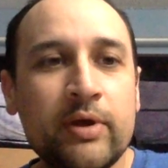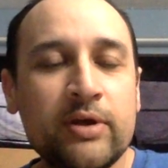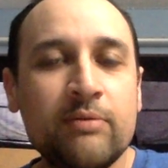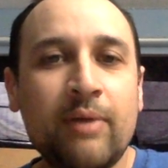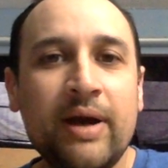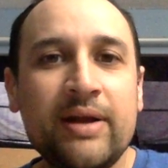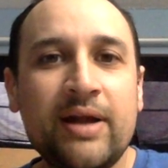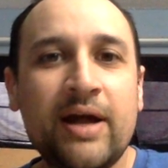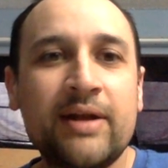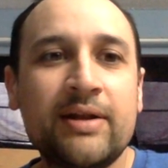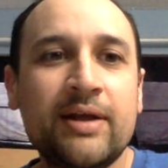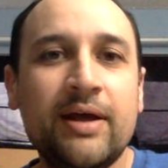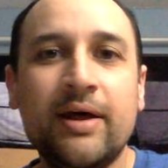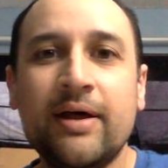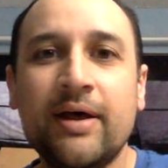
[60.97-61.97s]
you might not,
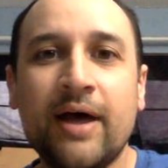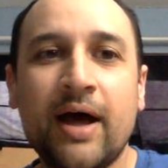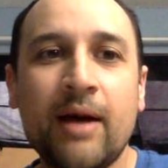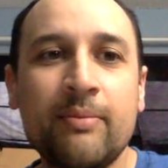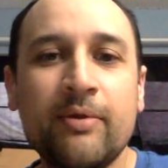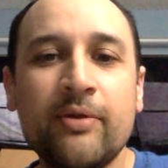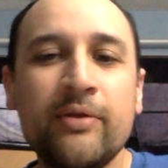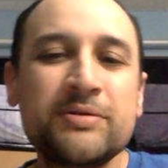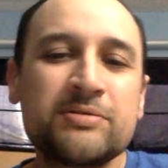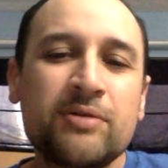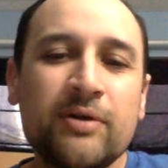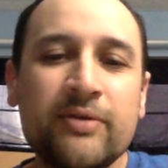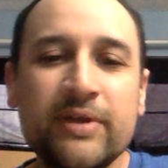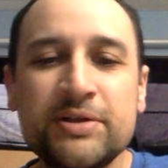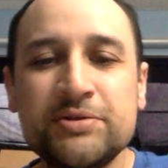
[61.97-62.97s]
those are
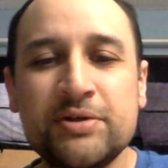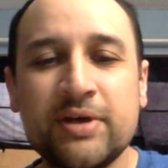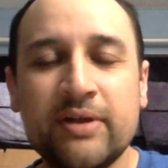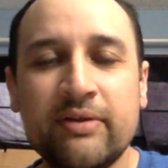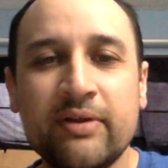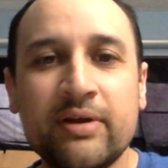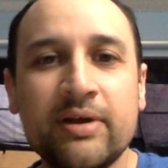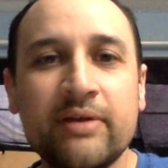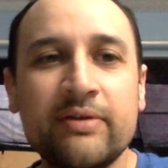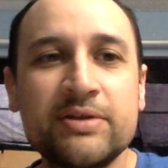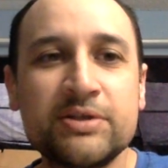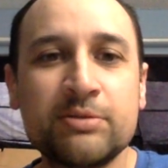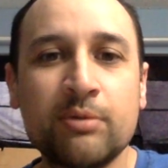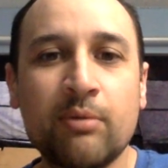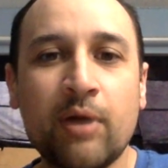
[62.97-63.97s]
all things you can get in the
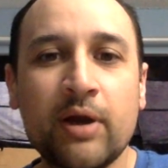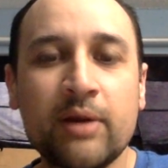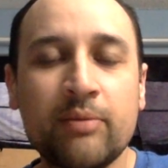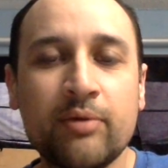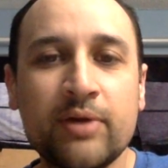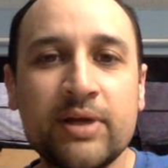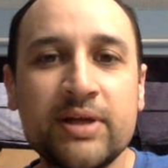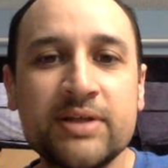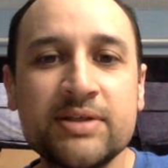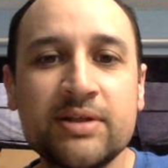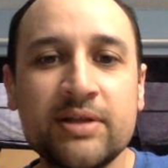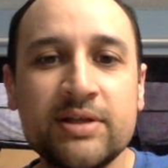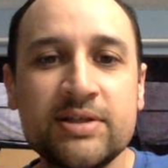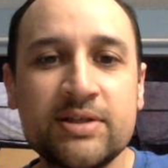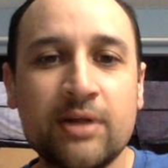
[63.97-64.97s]
supermarket pretty
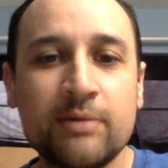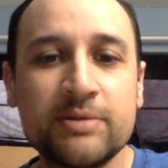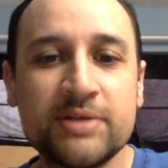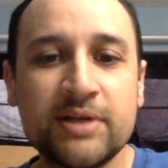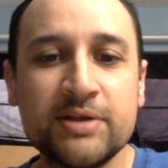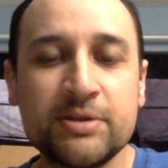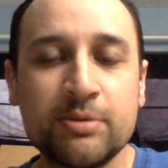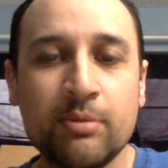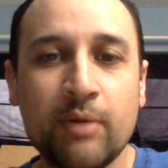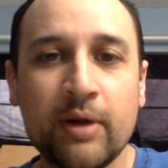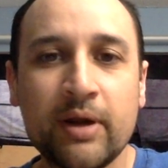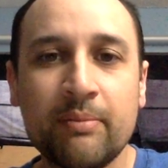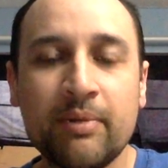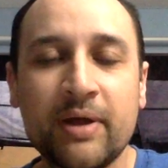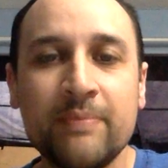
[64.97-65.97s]
easily, just almost any
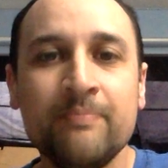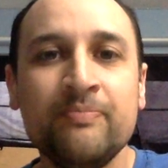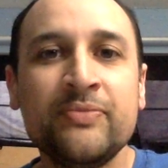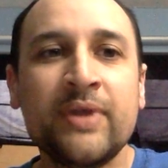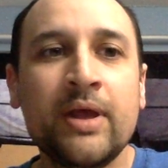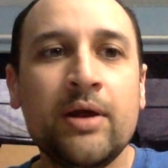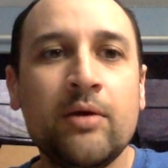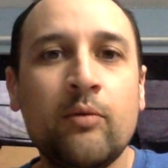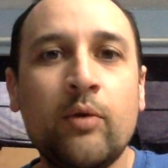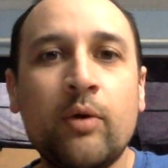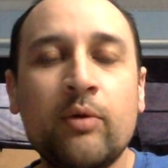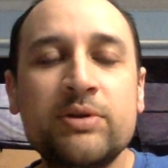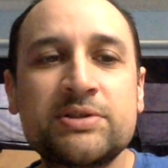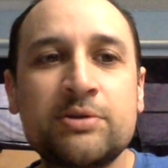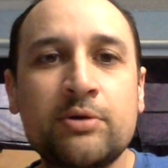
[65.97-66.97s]
supermarket. But
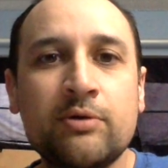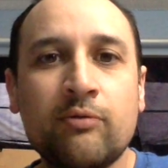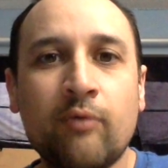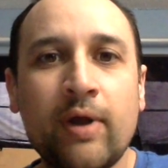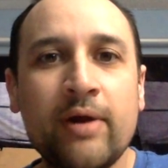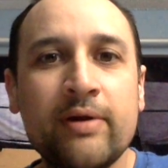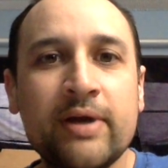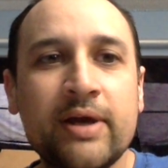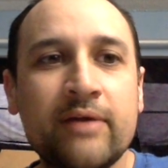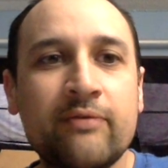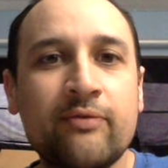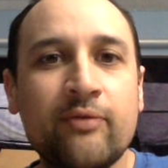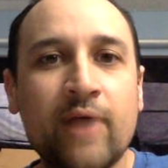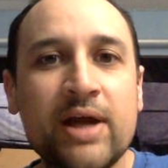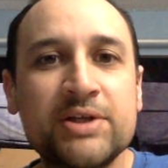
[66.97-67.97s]
what's sort of rare to get
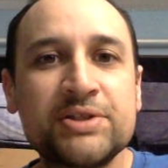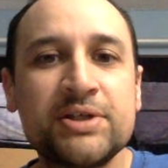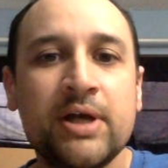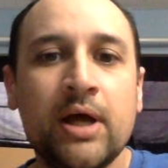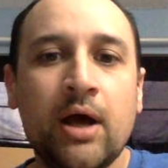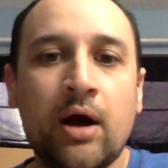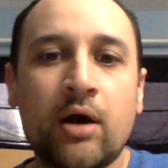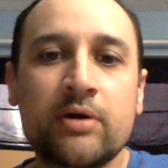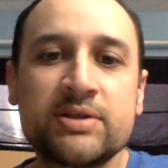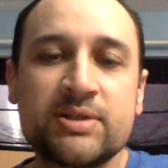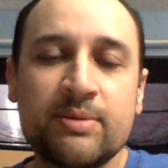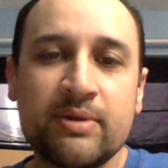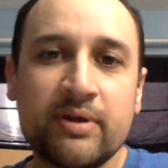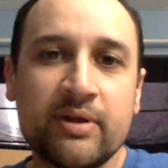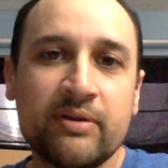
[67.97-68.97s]
fresh are
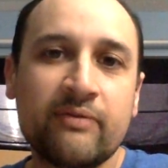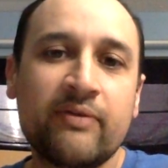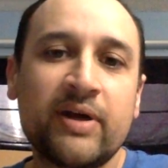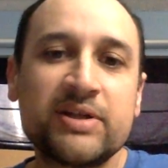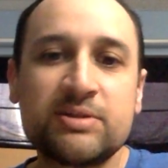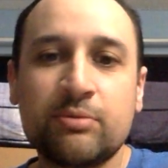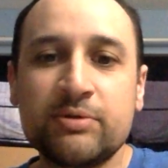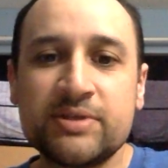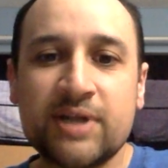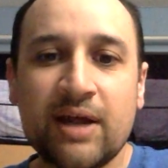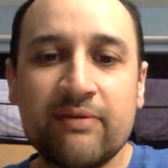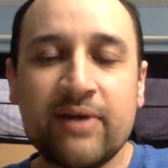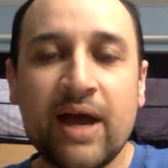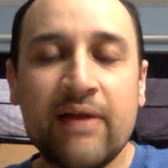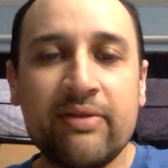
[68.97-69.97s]
some of the vegetables that
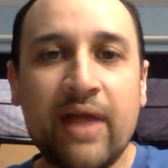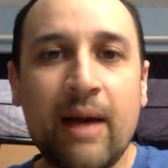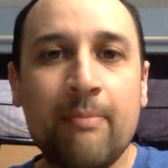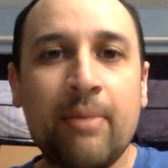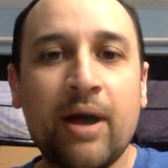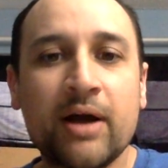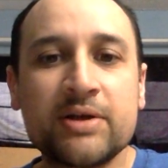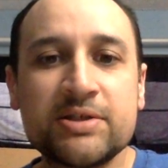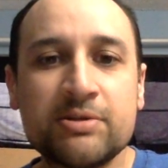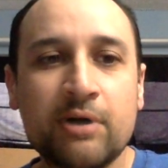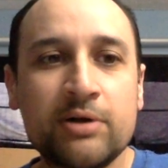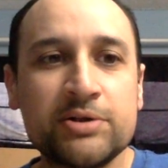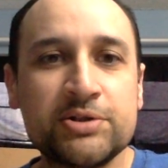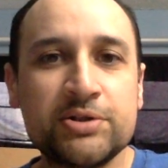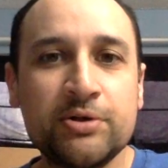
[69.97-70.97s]
I've got in that box. So
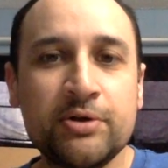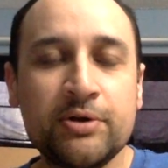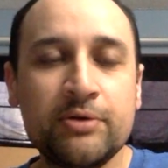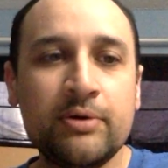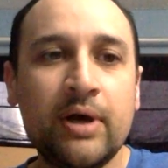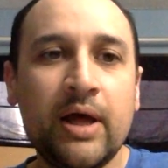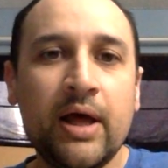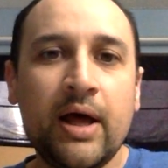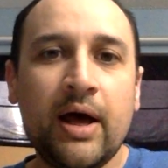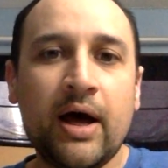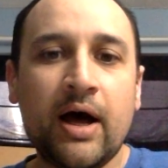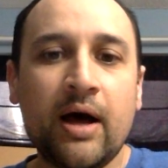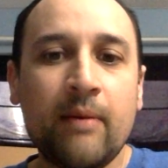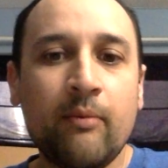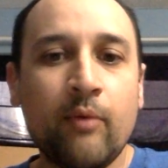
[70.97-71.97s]
I'll show you
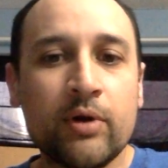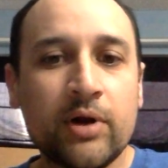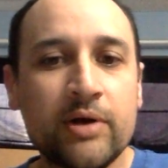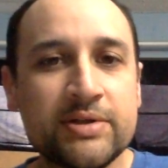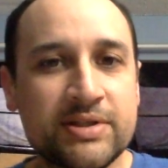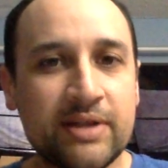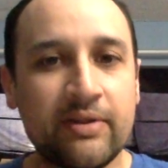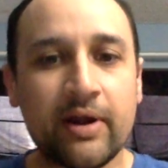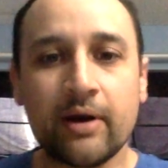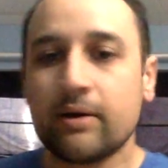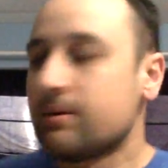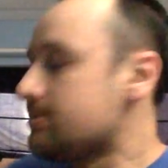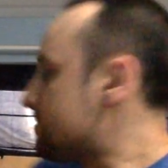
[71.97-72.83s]
what all's in there.